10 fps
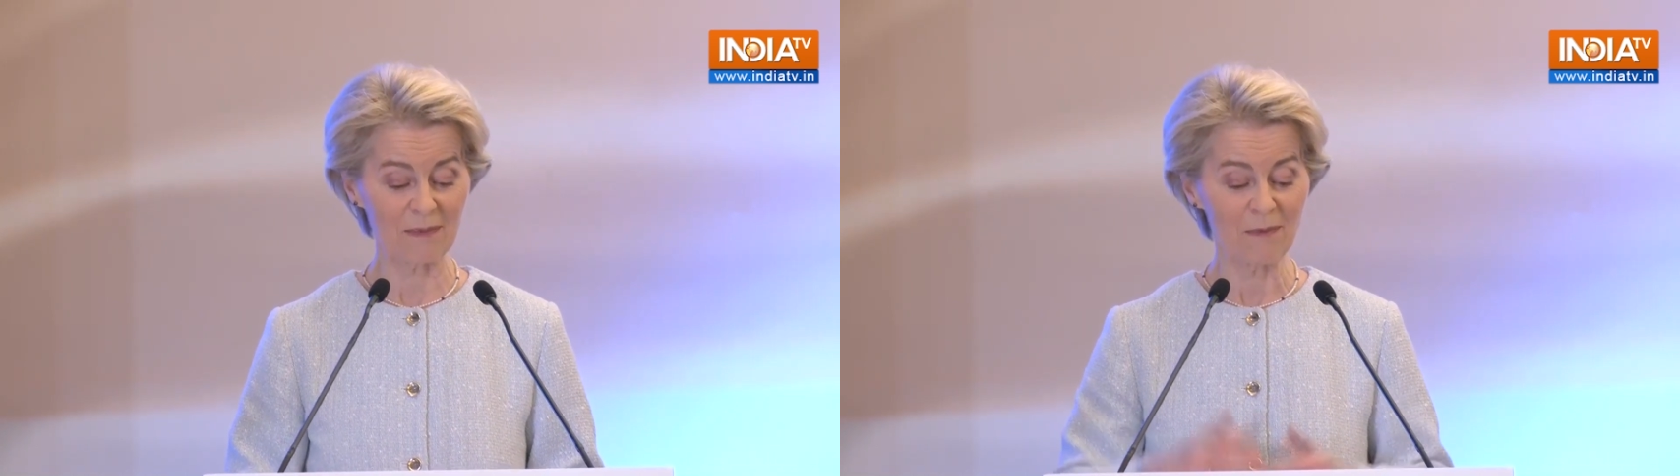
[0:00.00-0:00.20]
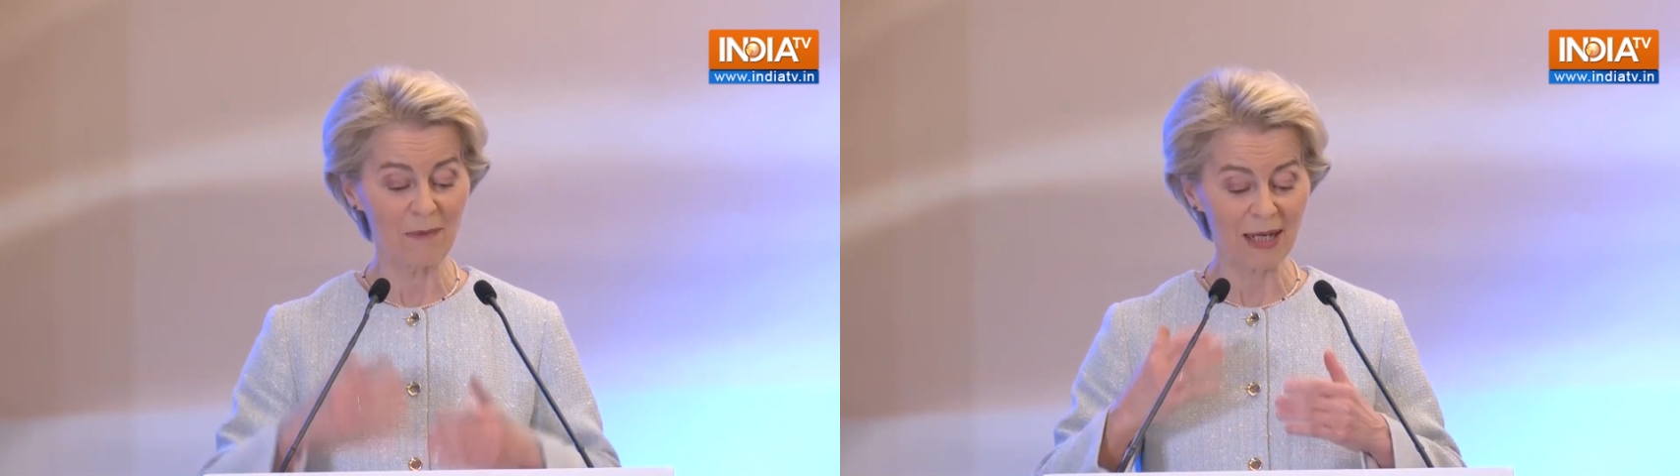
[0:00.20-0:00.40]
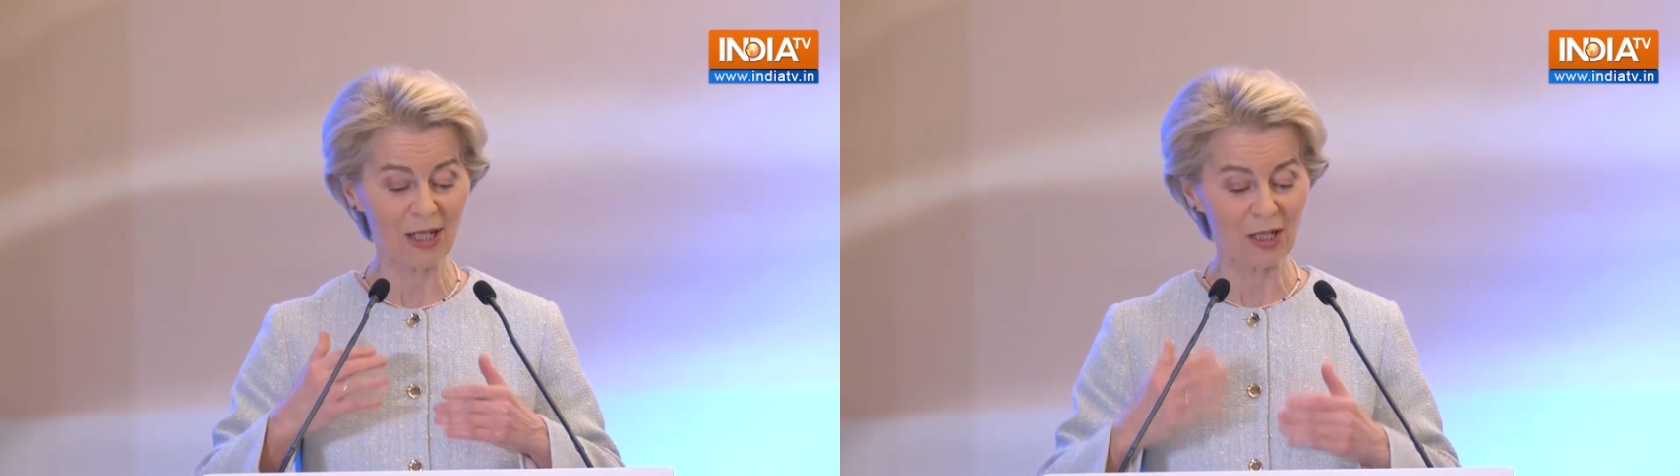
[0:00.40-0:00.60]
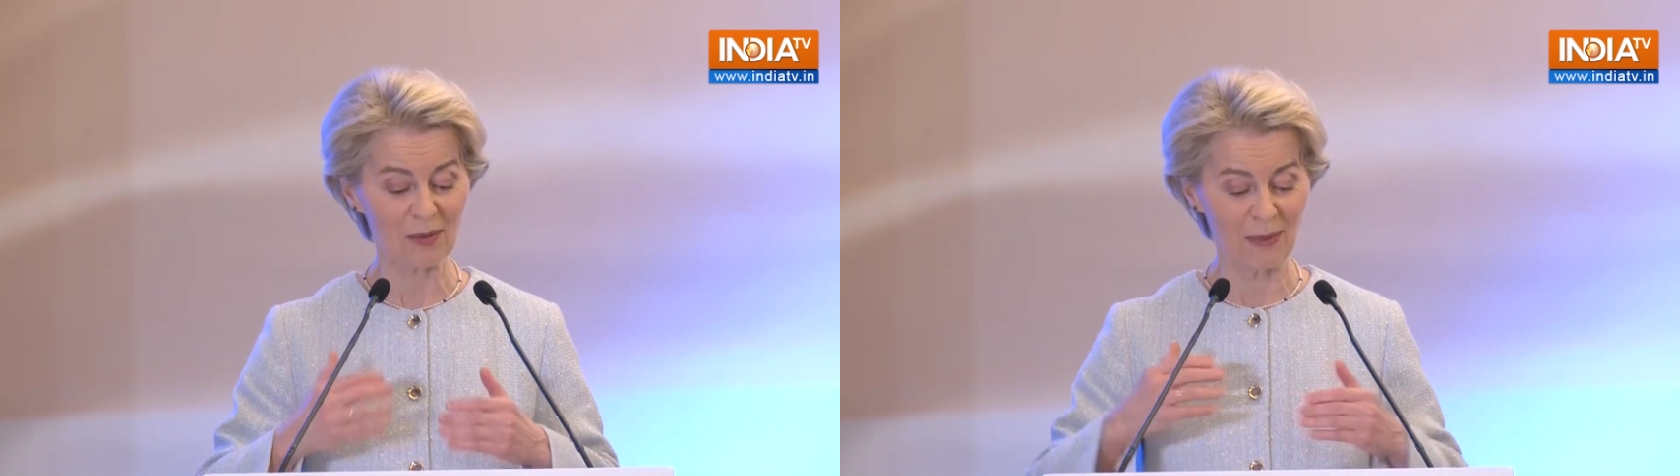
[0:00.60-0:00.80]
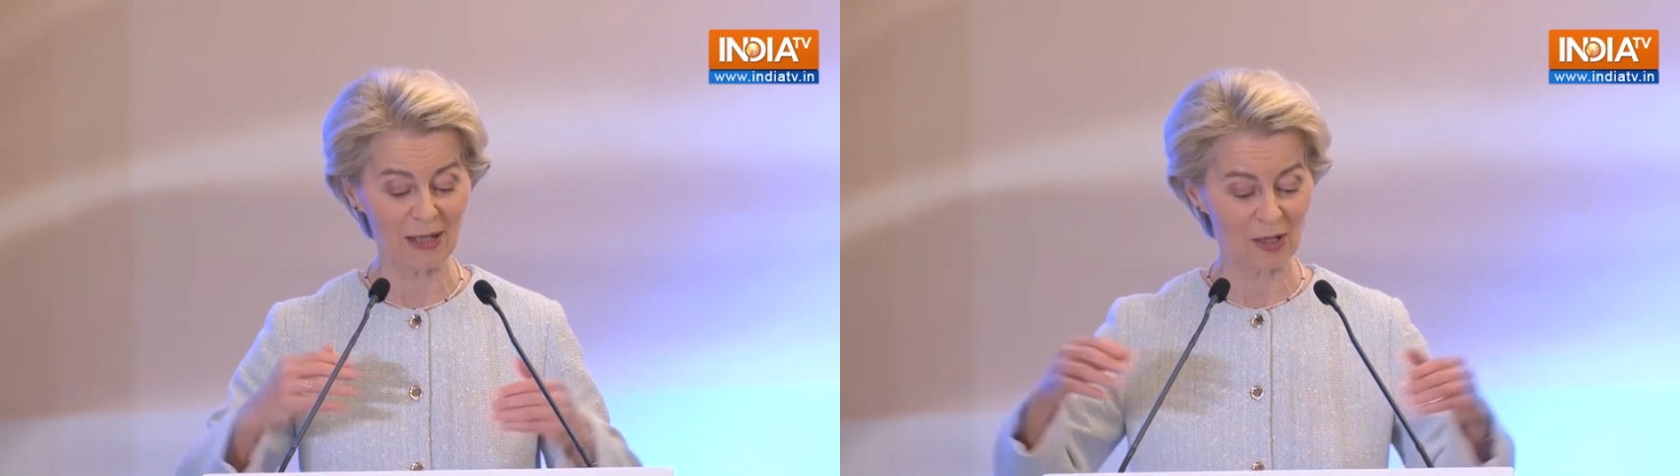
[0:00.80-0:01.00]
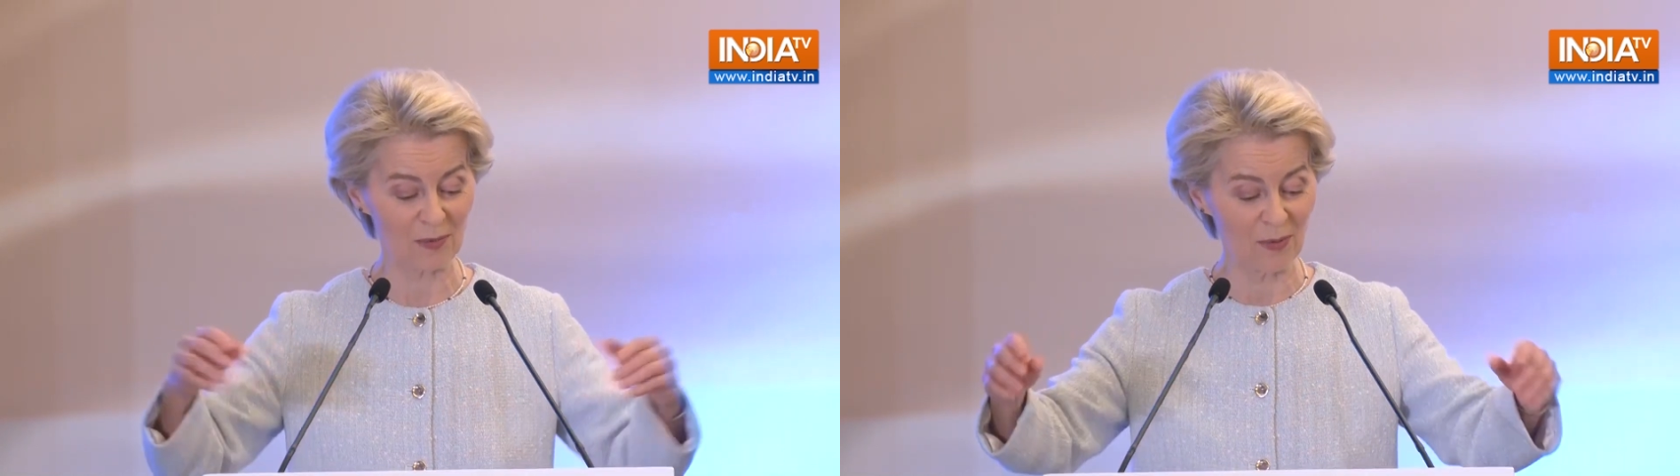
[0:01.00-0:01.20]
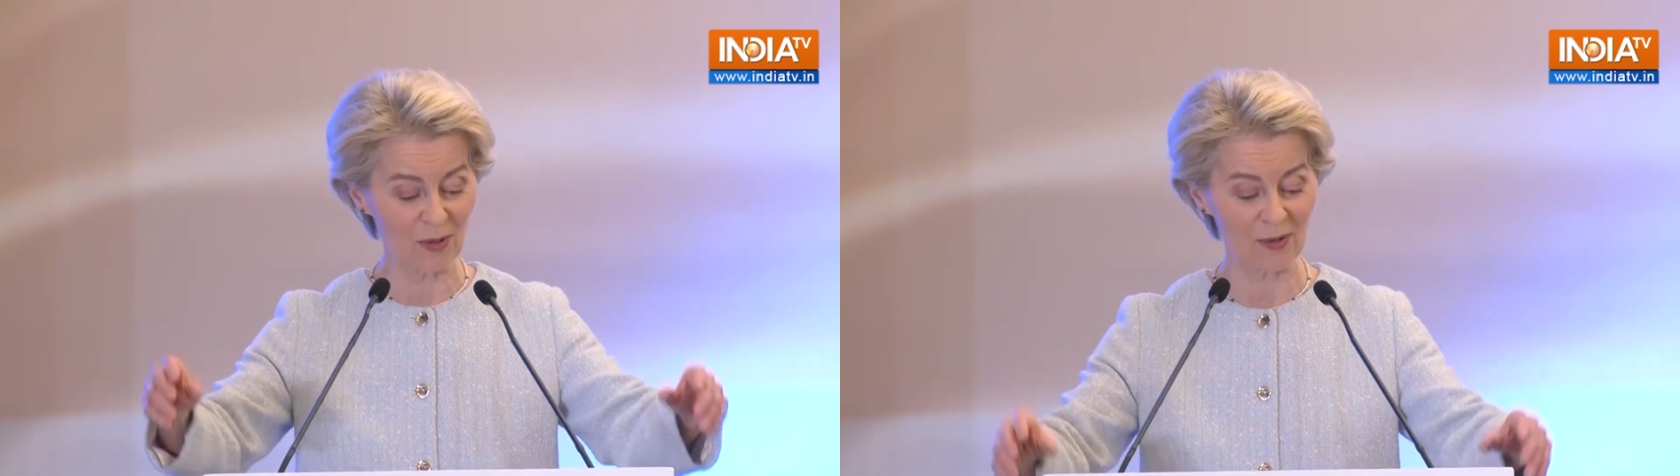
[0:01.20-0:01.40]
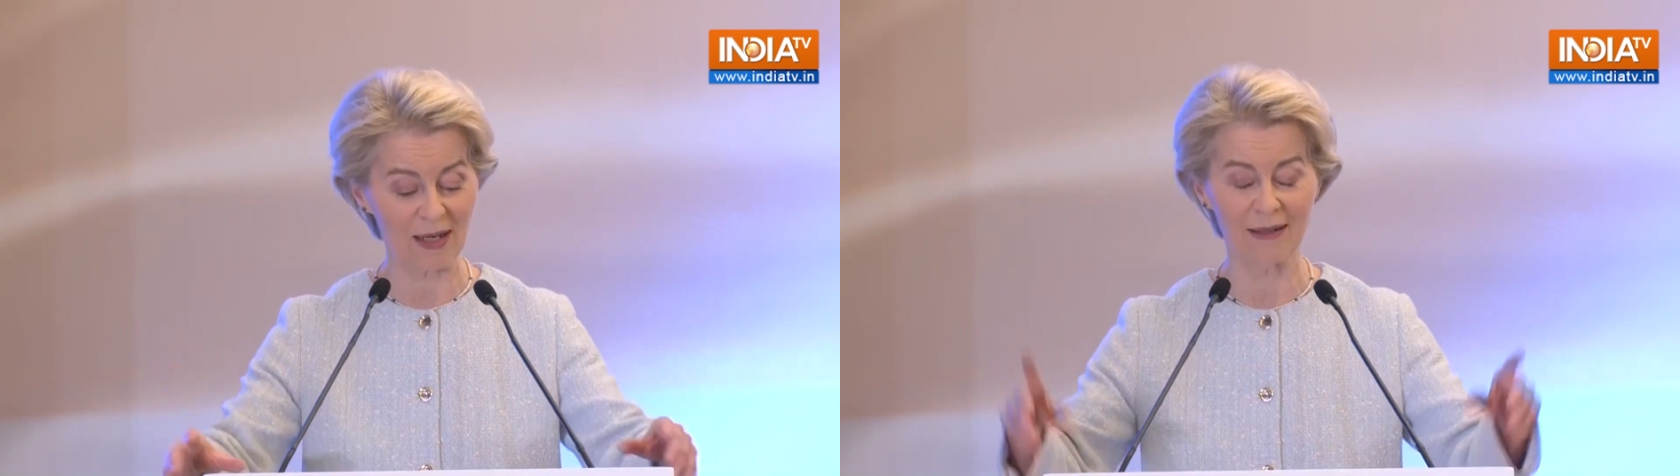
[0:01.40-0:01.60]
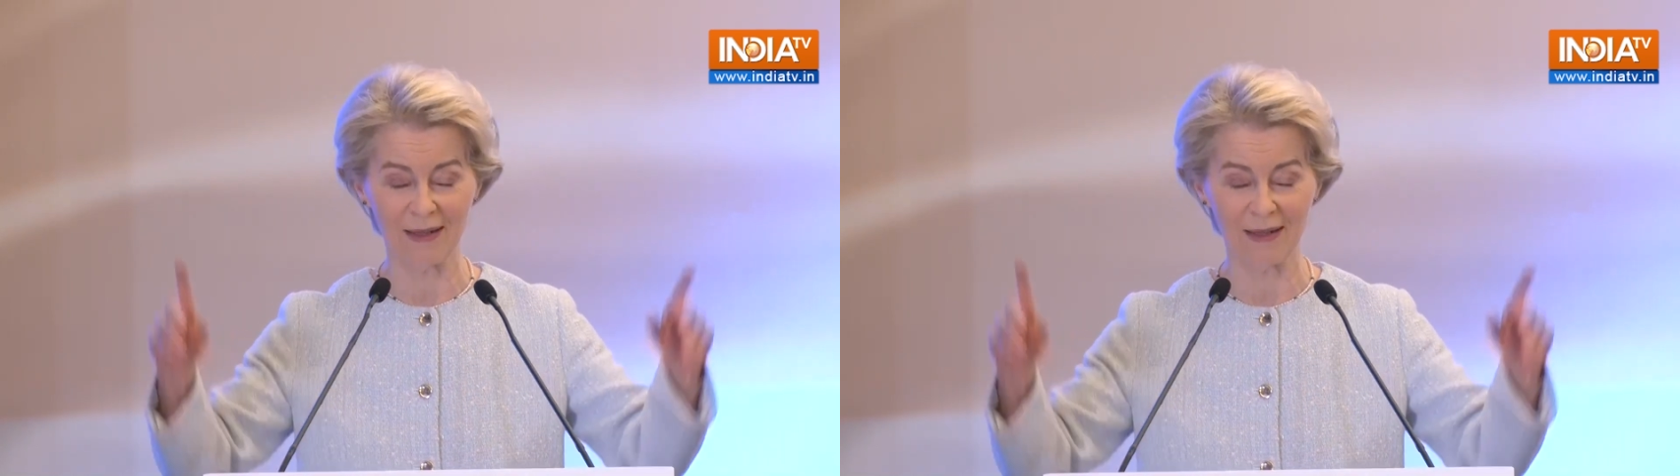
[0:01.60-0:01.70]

much, much more than